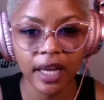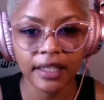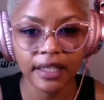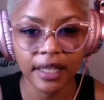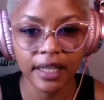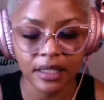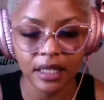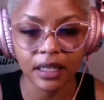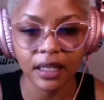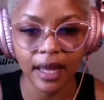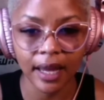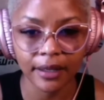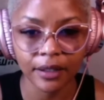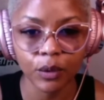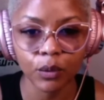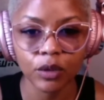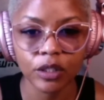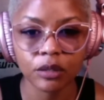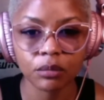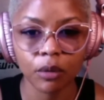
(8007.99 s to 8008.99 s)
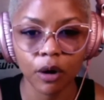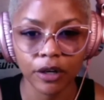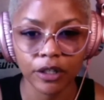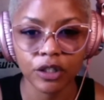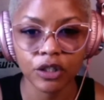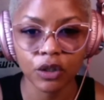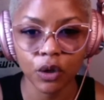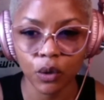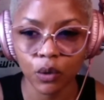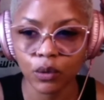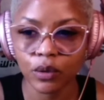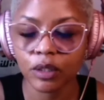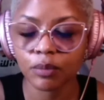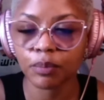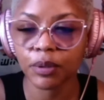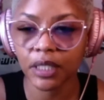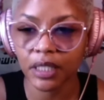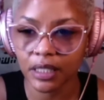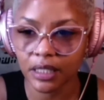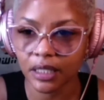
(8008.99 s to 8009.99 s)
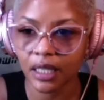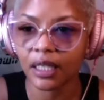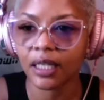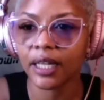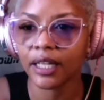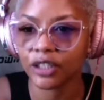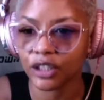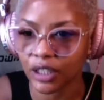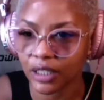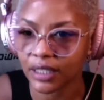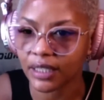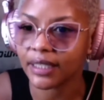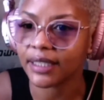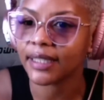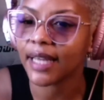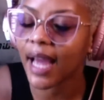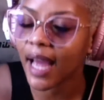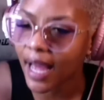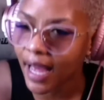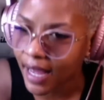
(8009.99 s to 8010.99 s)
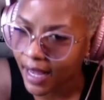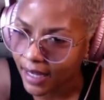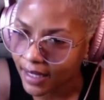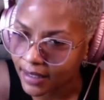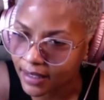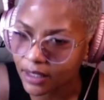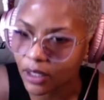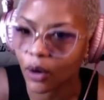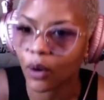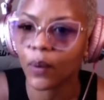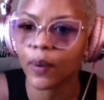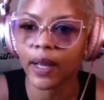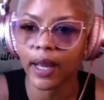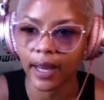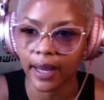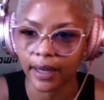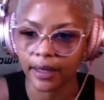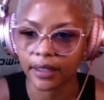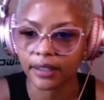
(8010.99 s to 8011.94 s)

Yes, Alonda was Marceau's piece, allegedly. Yes. Okay.